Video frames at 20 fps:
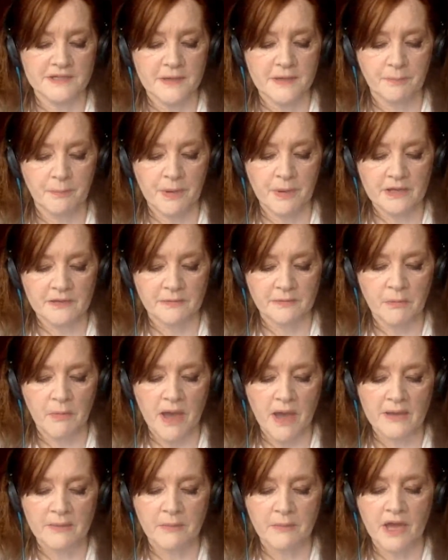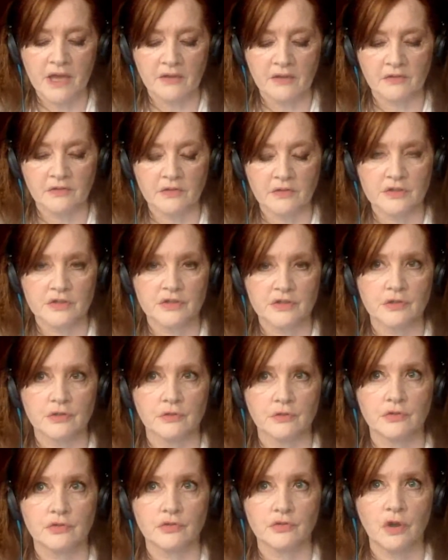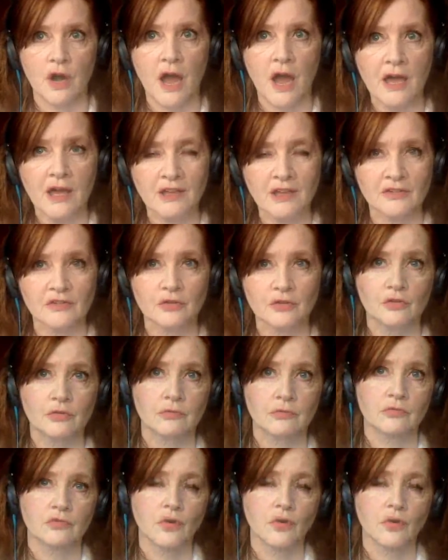it's a bit my method to try to